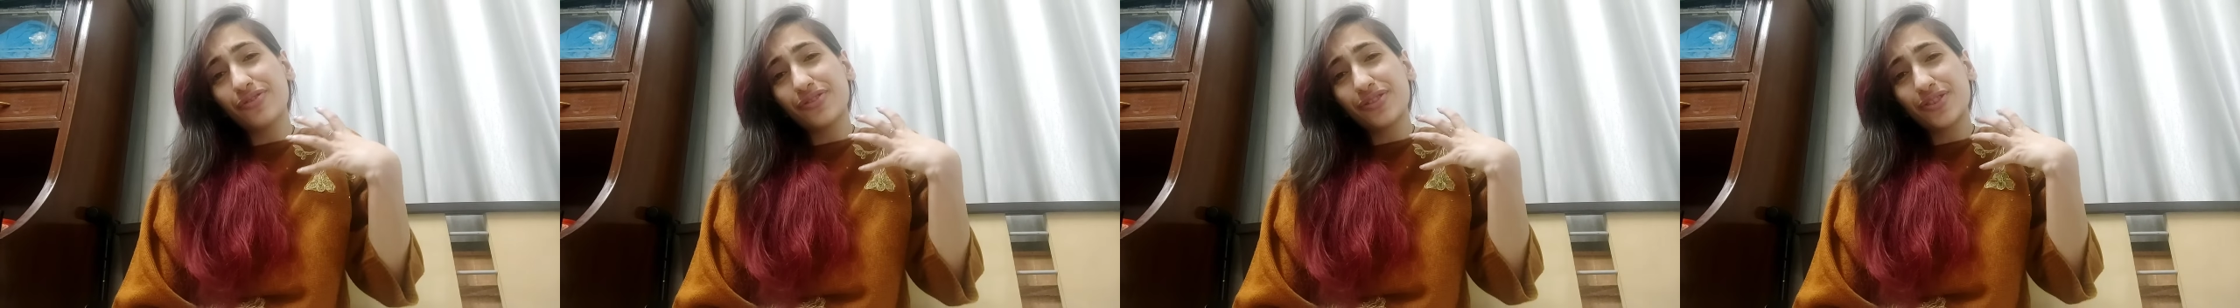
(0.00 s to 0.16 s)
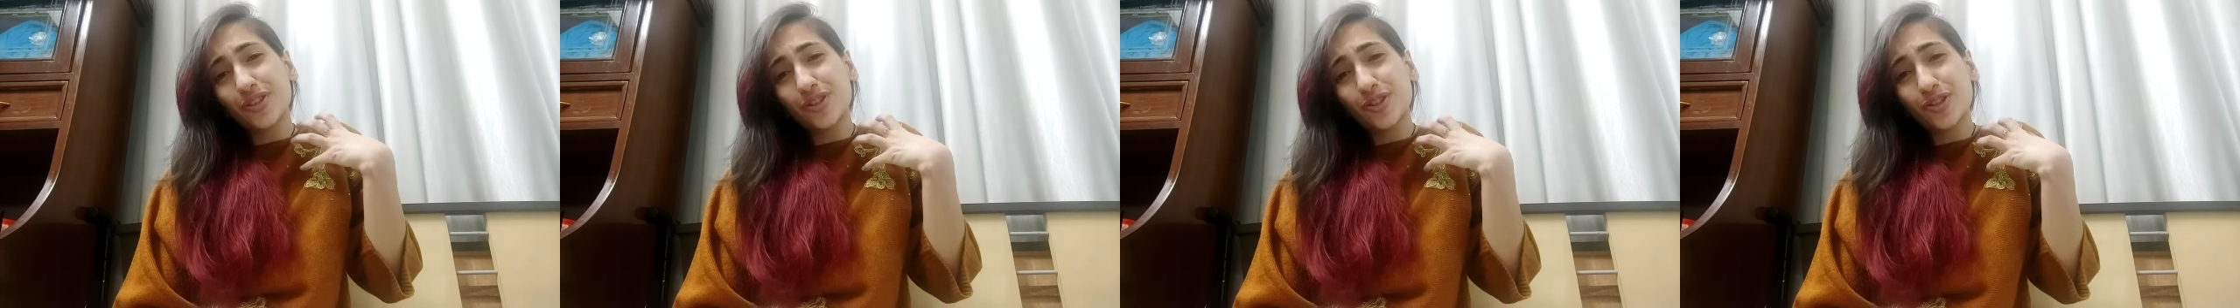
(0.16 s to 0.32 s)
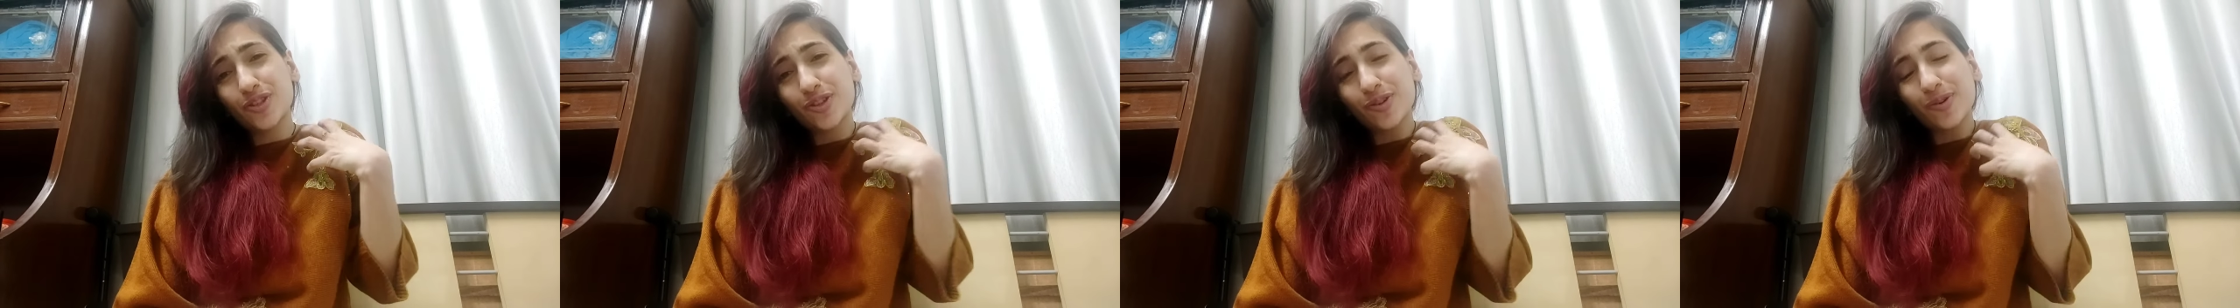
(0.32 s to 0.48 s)

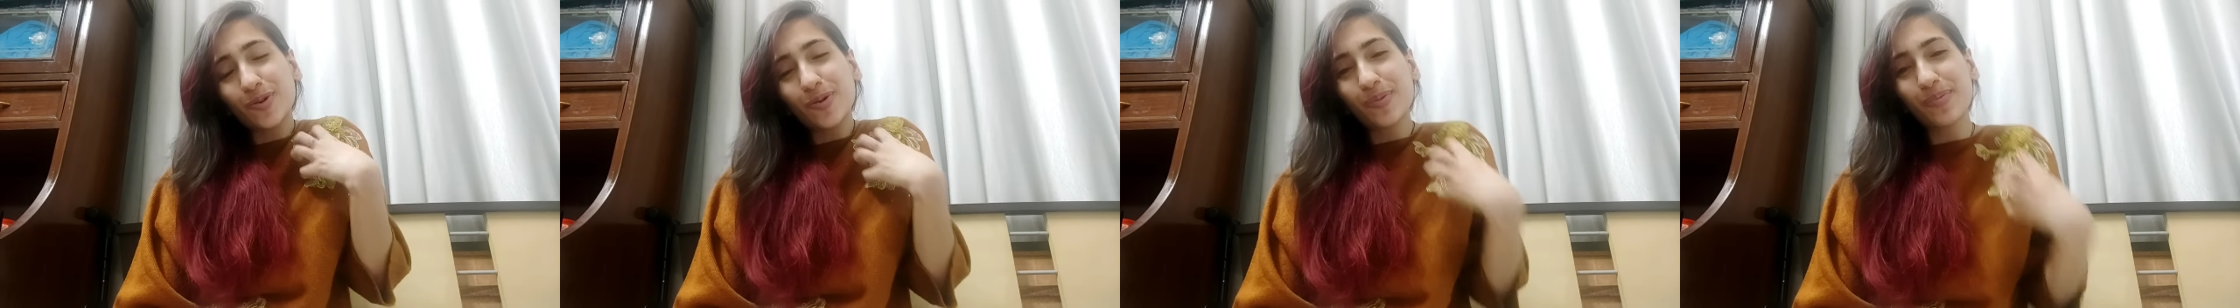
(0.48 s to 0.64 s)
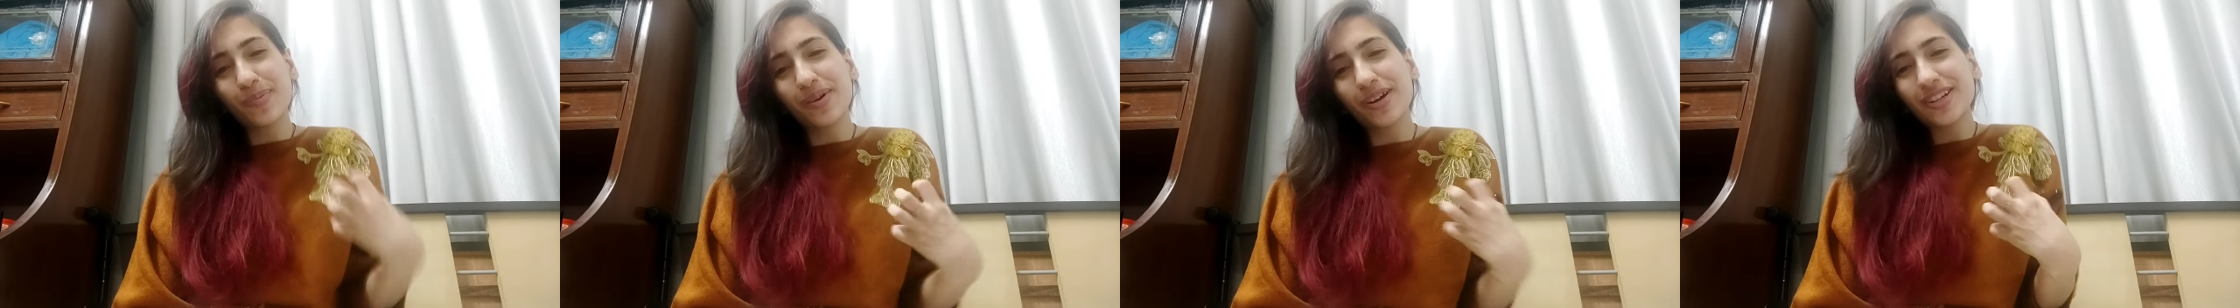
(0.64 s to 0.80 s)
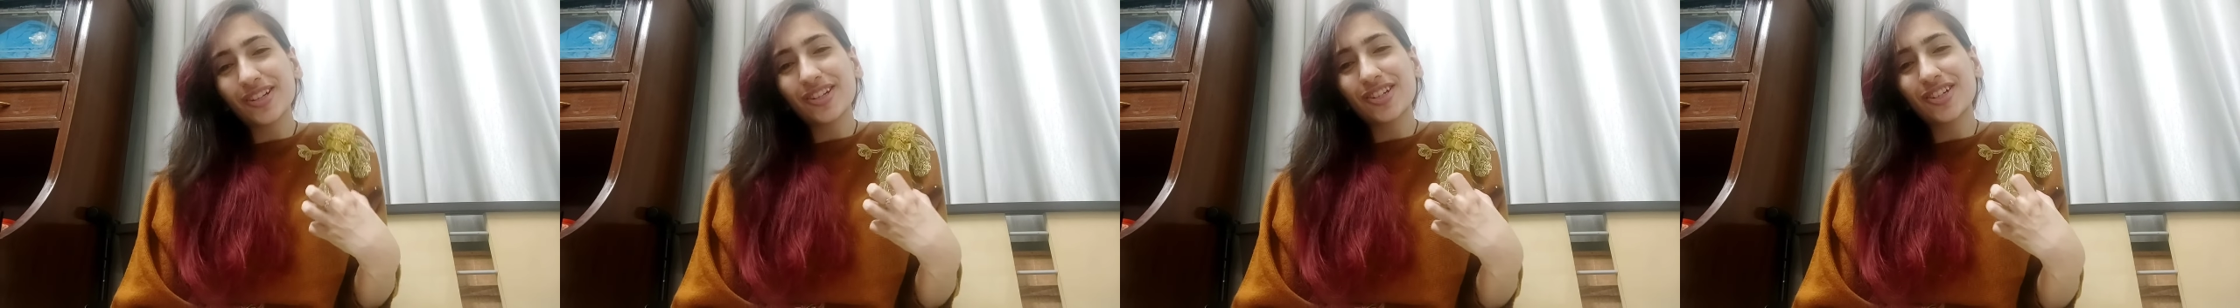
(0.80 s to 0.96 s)
so
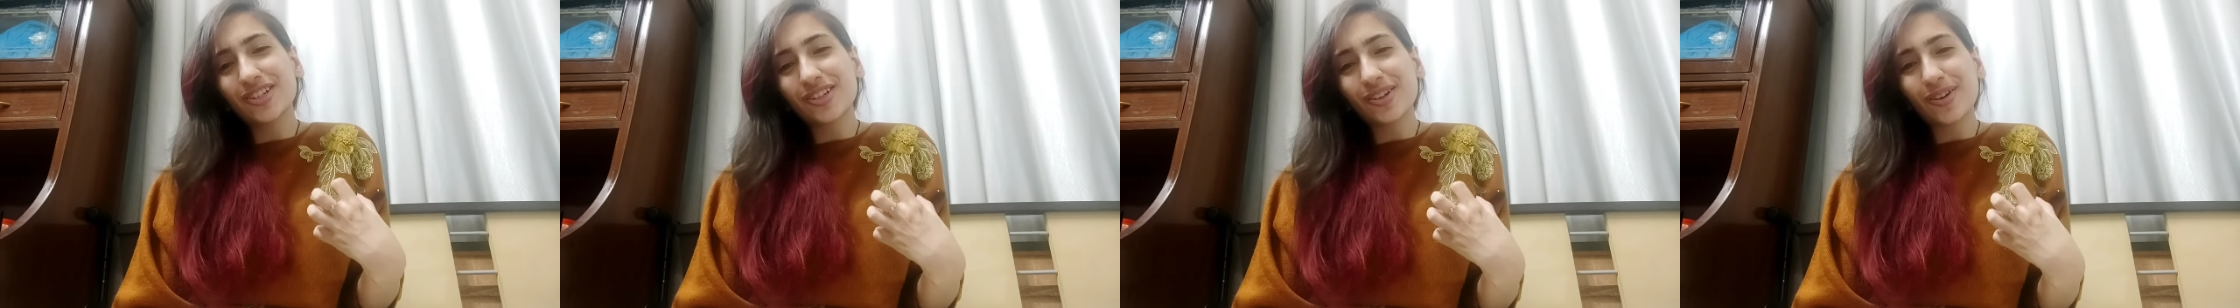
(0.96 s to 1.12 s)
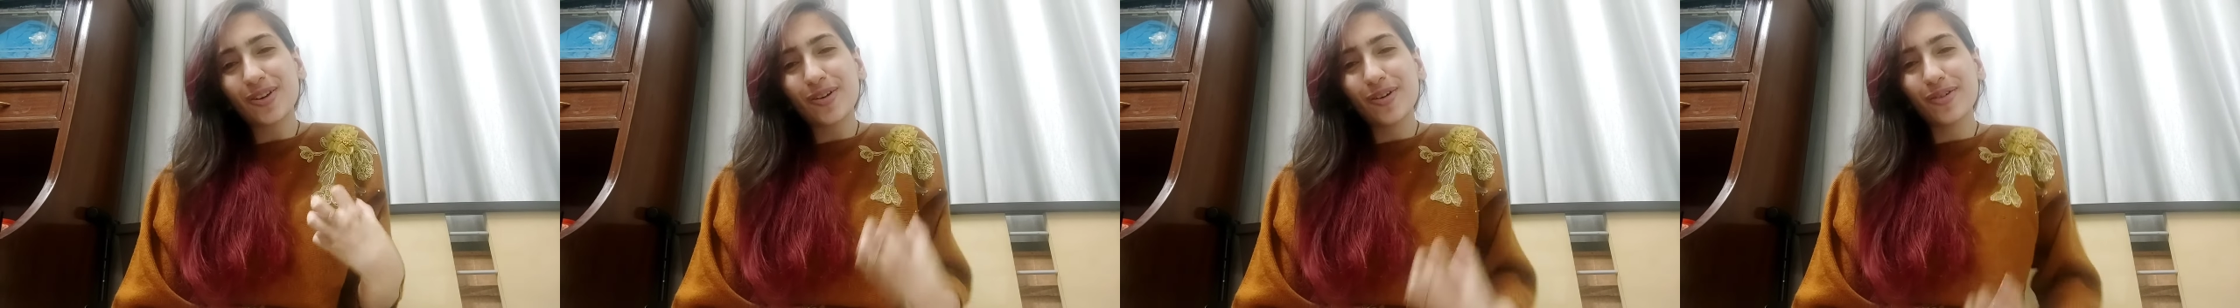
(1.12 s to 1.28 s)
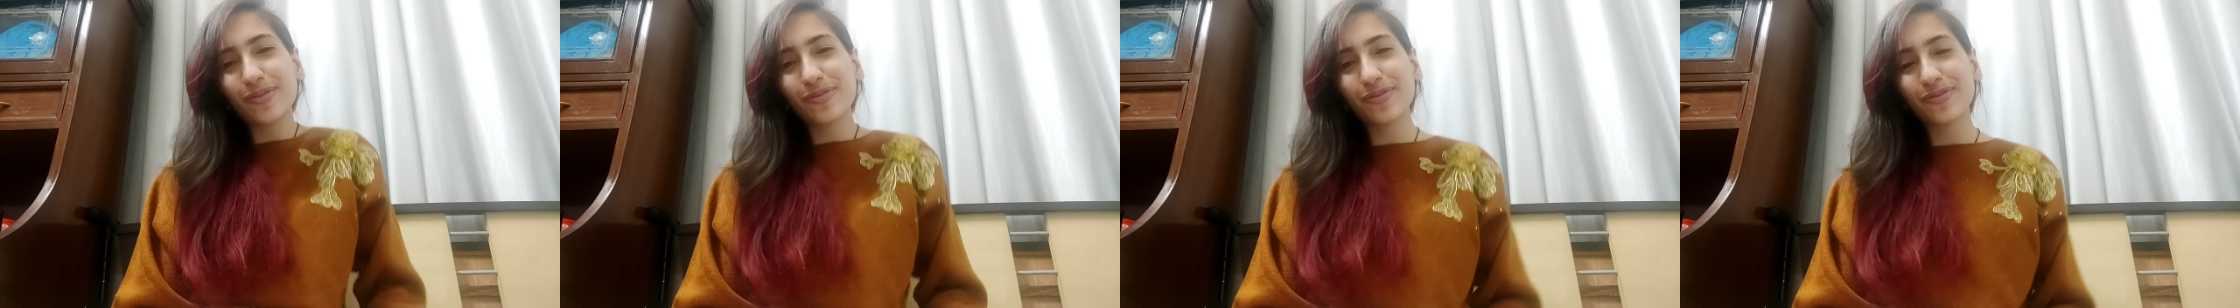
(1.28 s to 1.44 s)
much
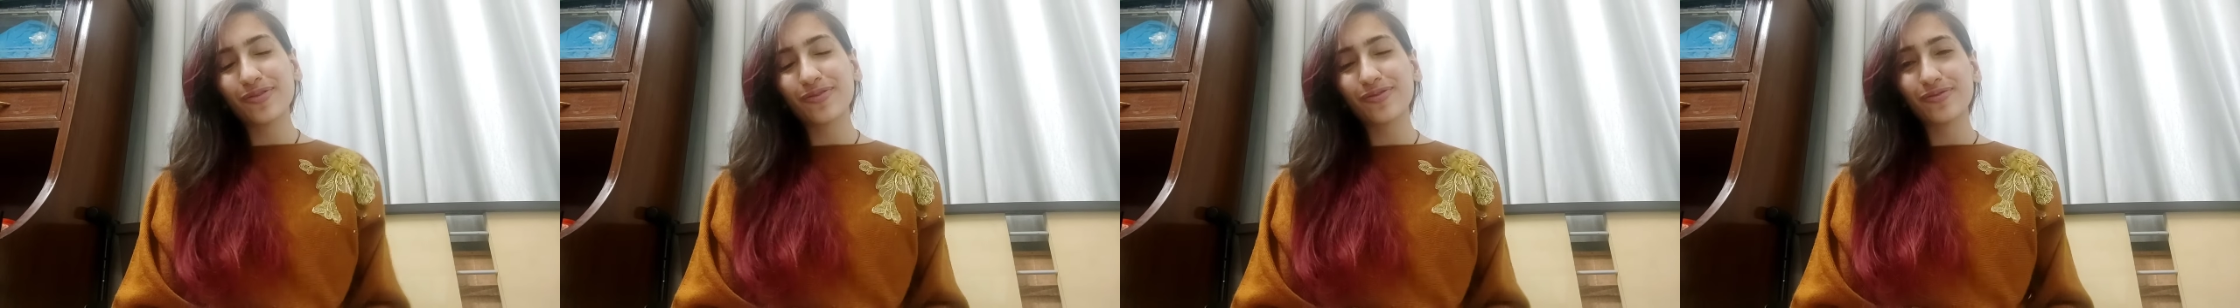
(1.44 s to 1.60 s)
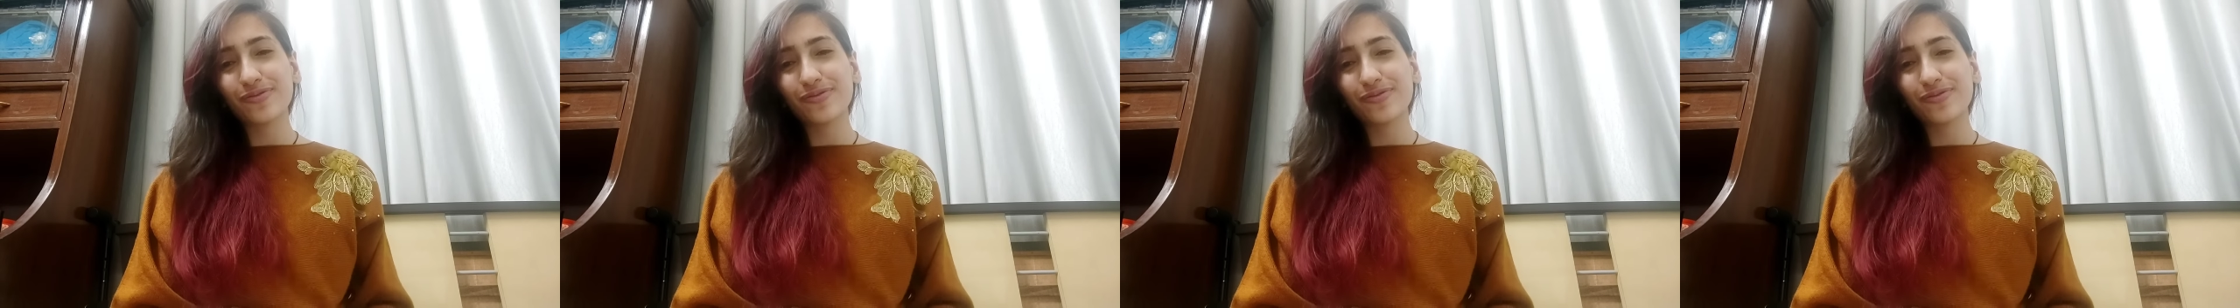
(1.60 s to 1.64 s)
of